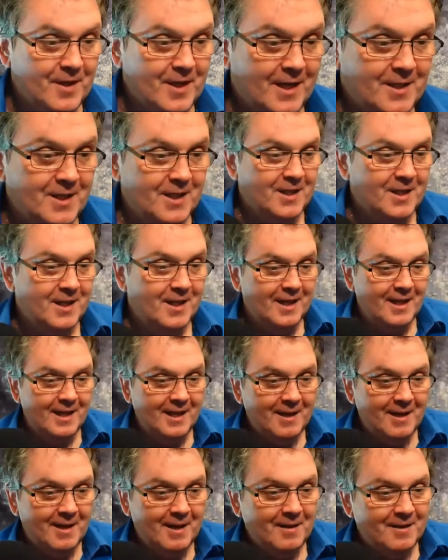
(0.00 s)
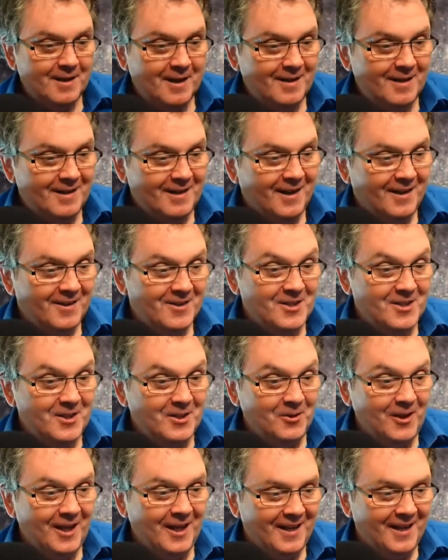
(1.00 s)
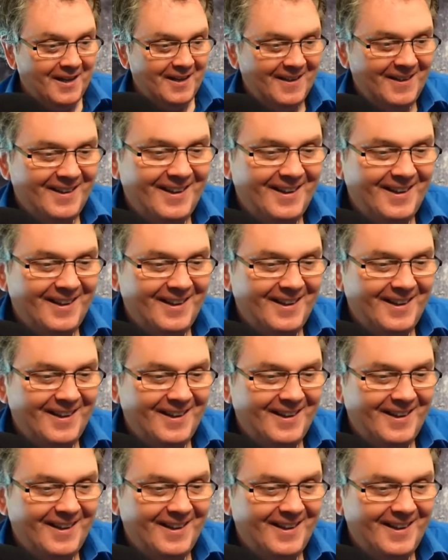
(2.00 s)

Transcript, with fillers: as it, yeah, still there.